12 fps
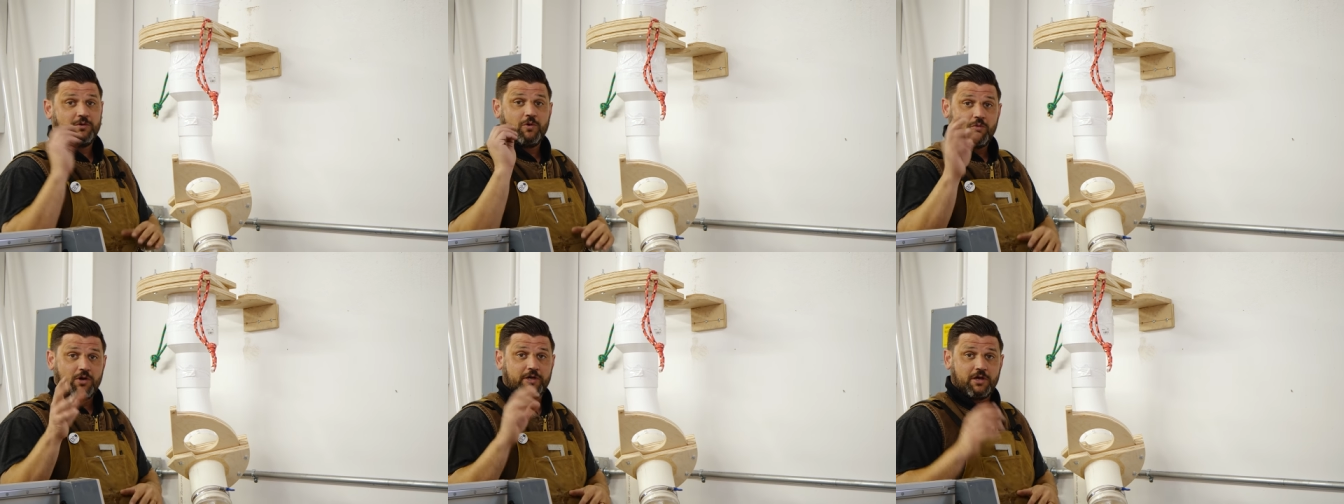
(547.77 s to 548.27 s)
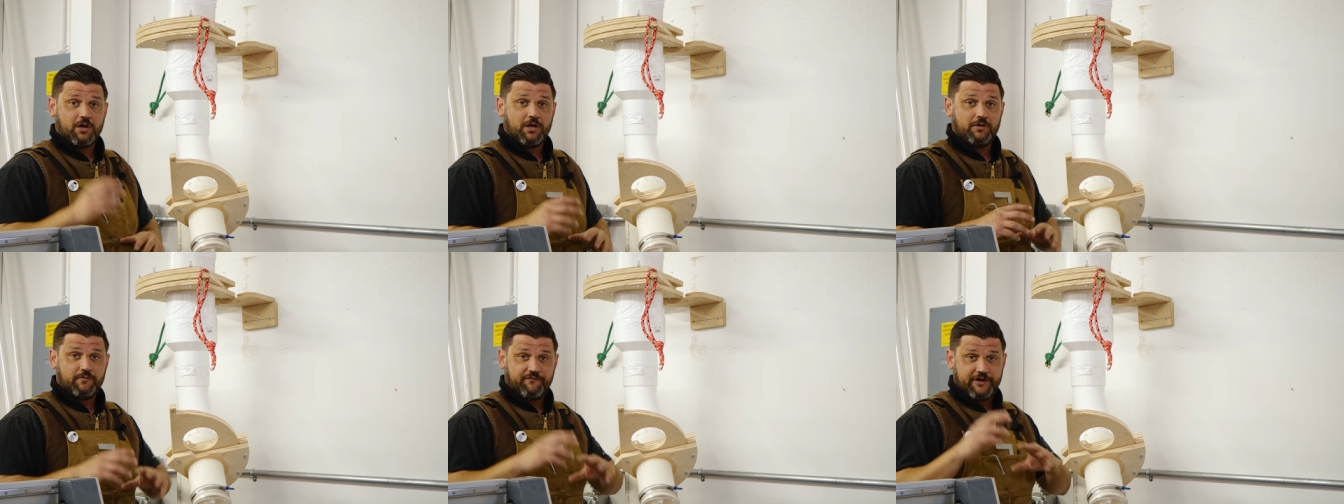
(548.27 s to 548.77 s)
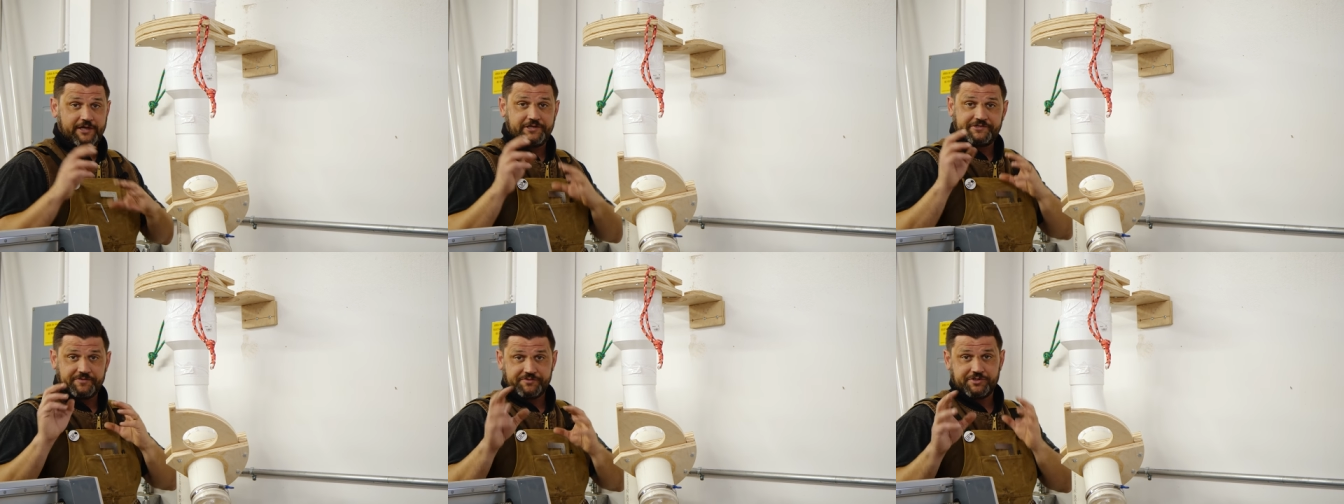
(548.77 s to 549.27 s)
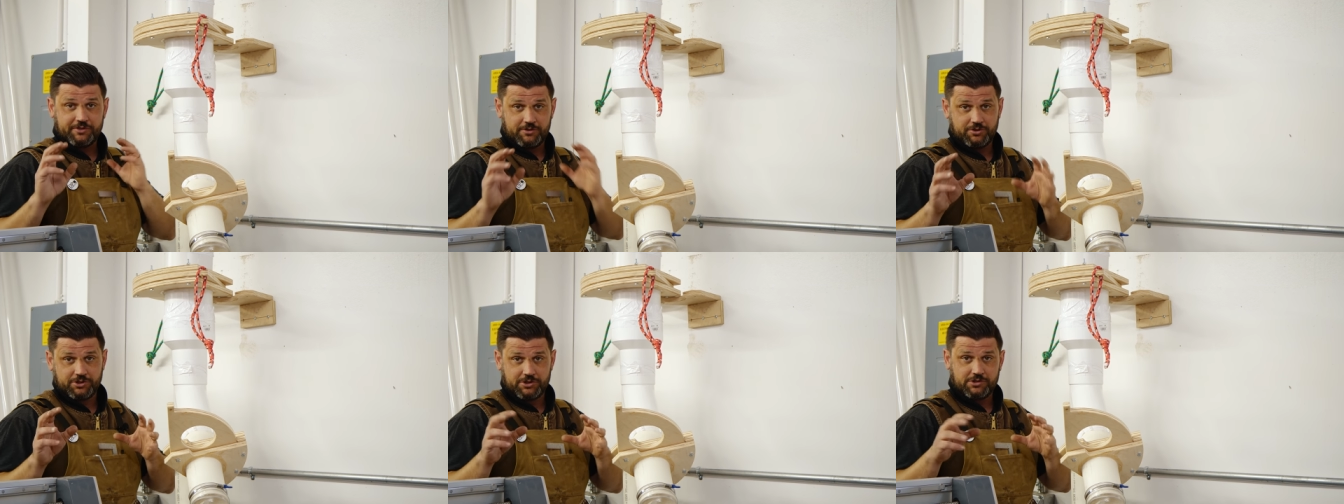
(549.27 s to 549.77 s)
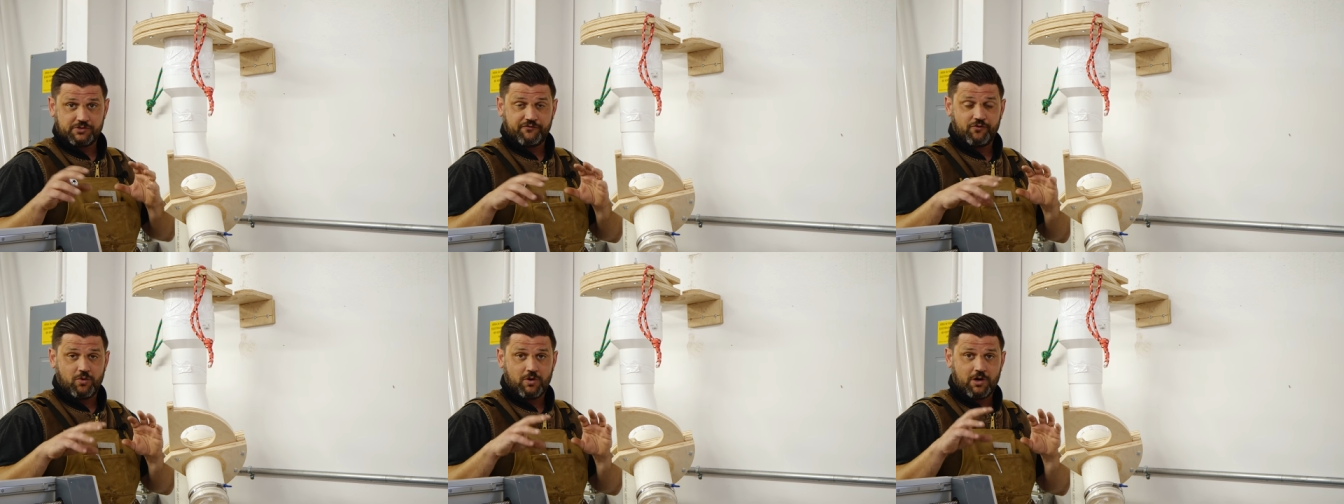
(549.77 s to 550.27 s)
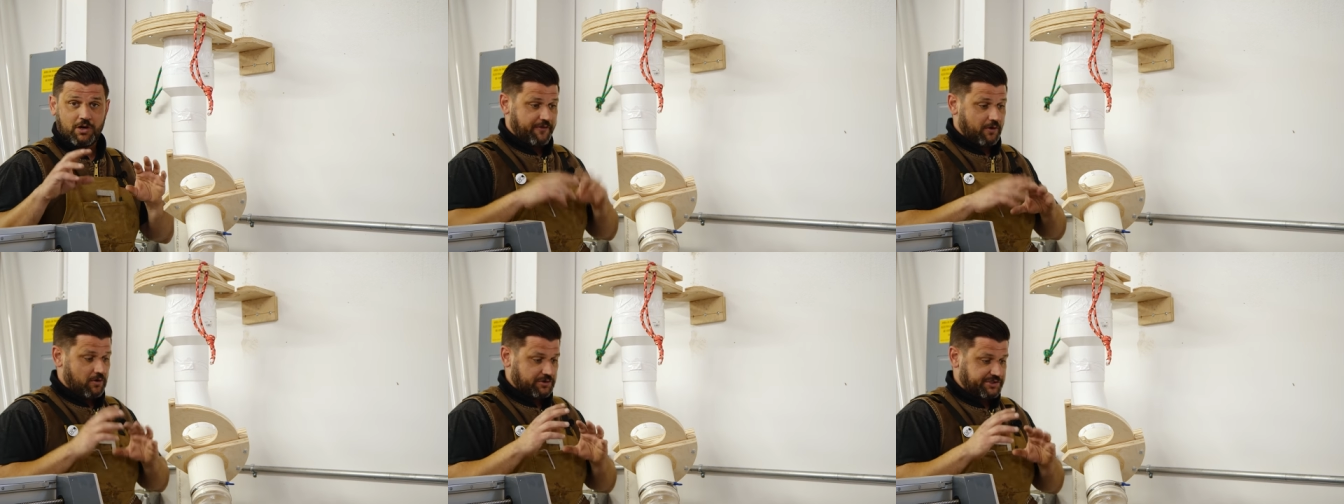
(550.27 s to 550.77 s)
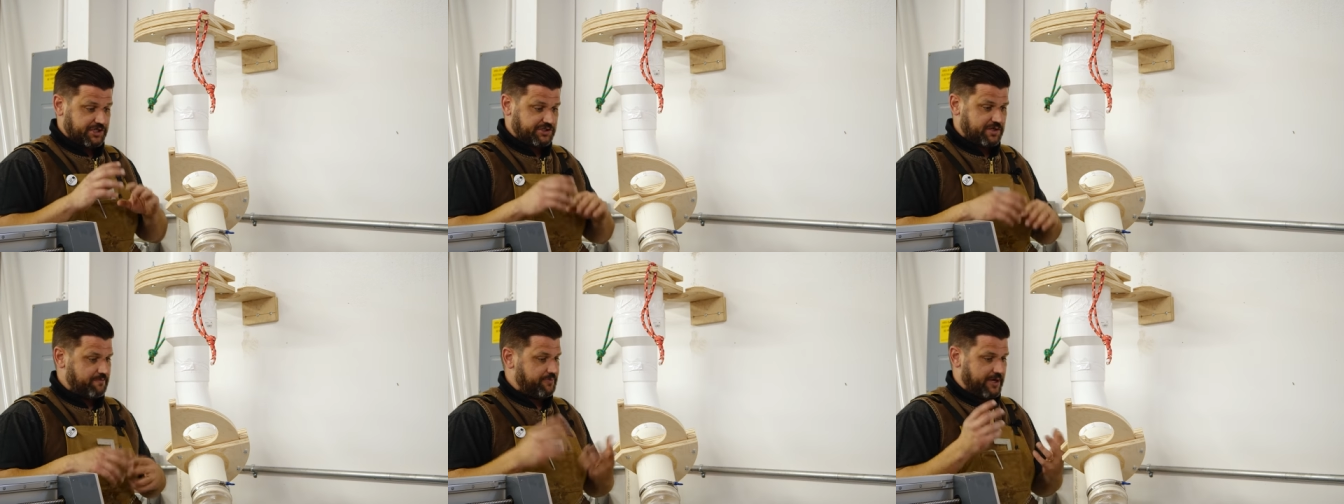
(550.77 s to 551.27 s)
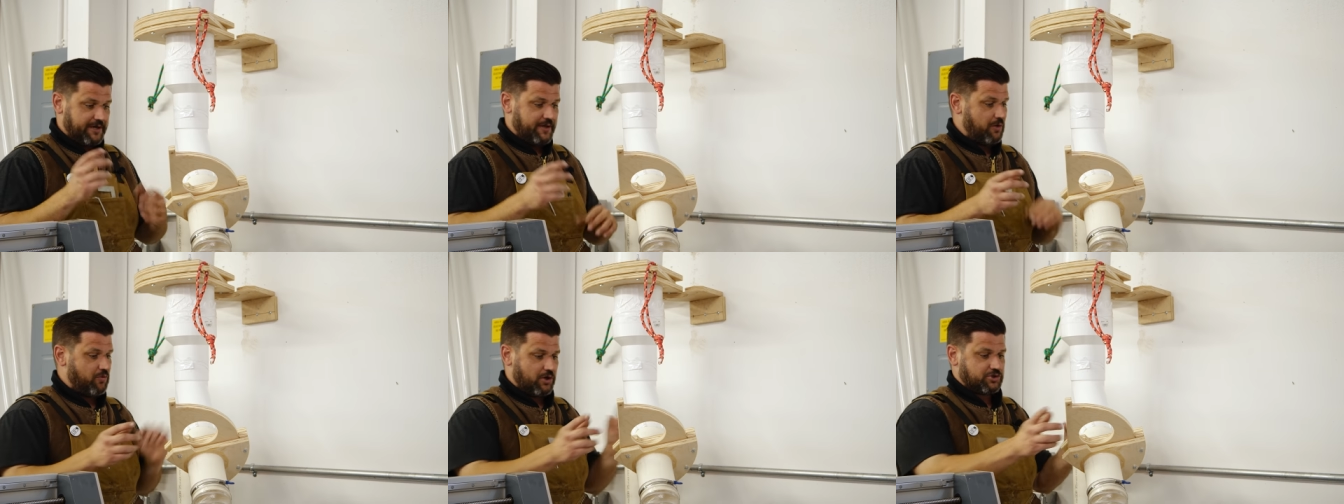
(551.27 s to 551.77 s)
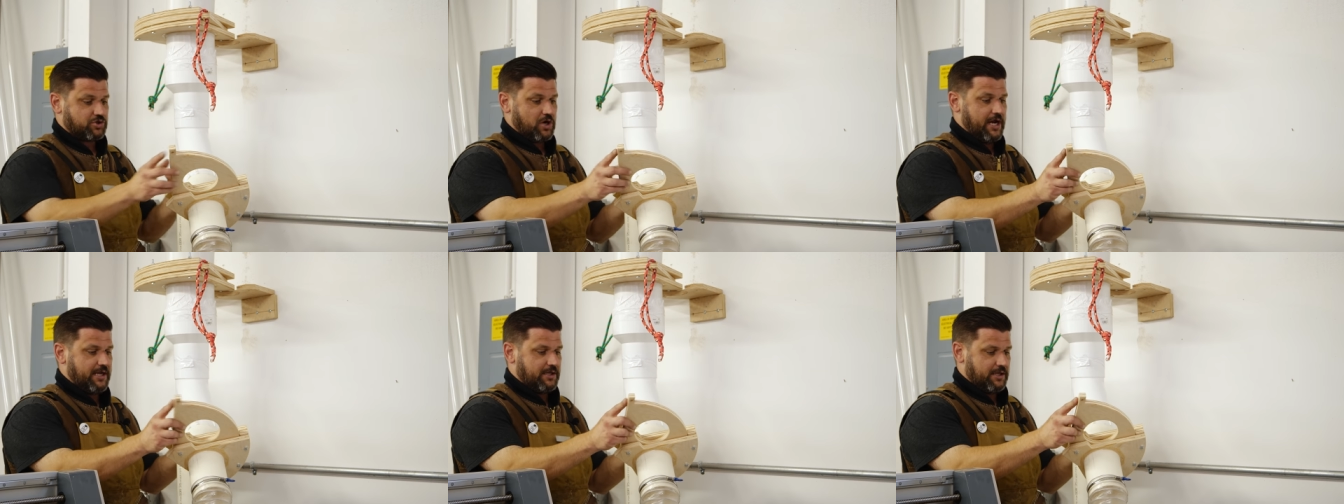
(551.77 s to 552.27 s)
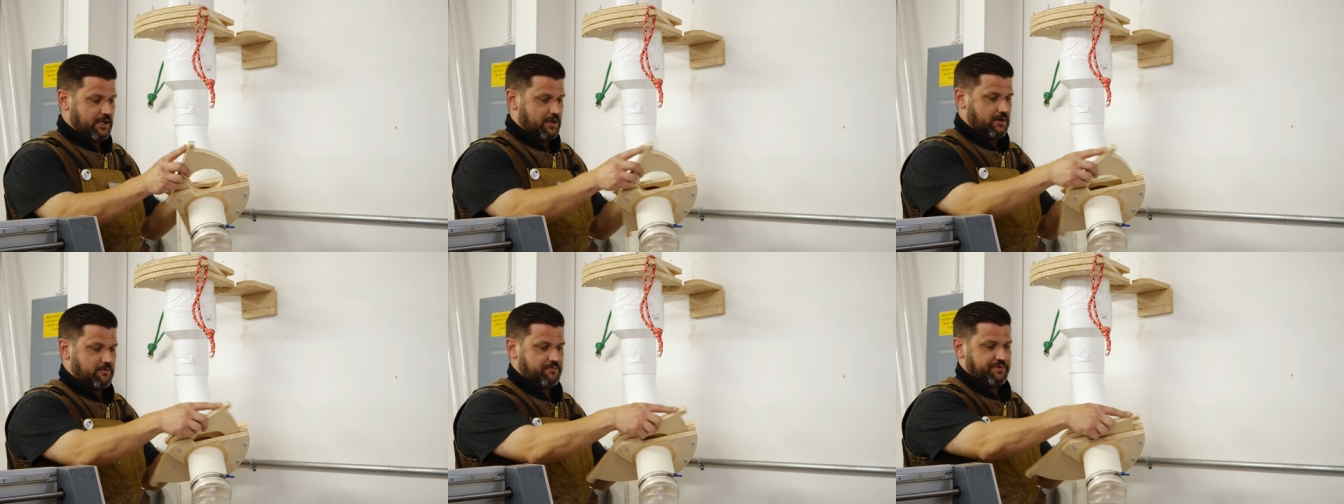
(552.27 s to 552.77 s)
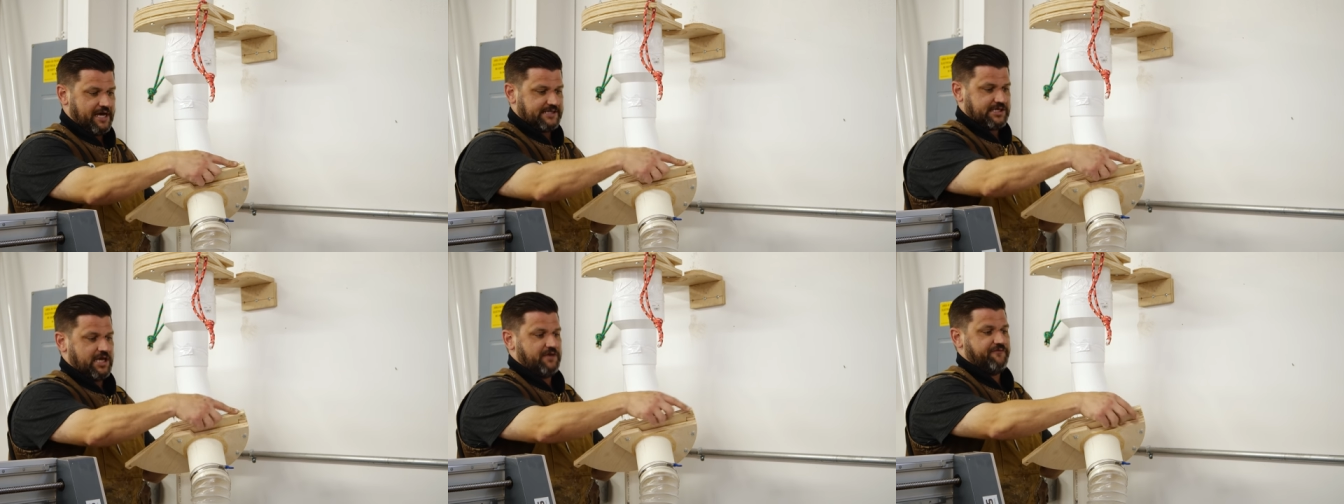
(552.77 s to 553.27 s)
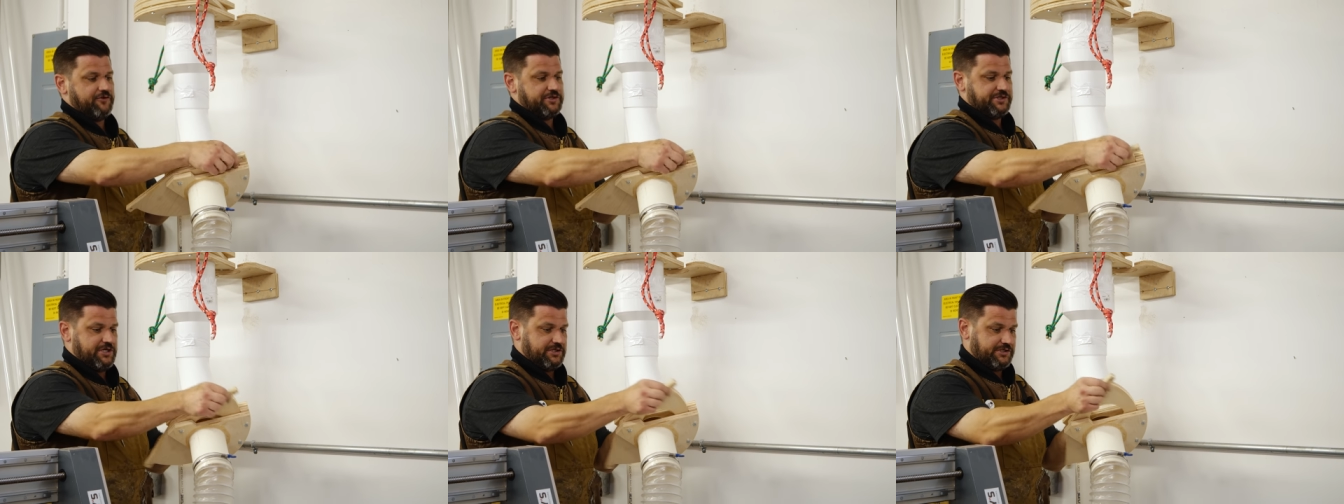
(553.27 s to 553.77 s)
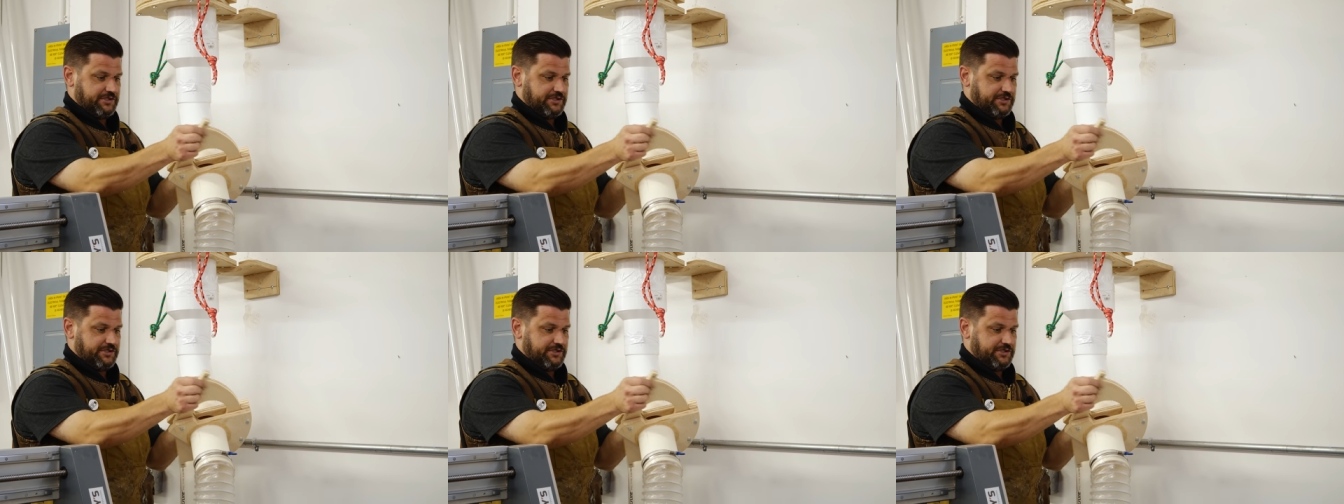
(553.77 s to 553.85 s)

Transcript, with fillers: We're working on finding some solutions for the whole system, but it works great. The blast gate for the C N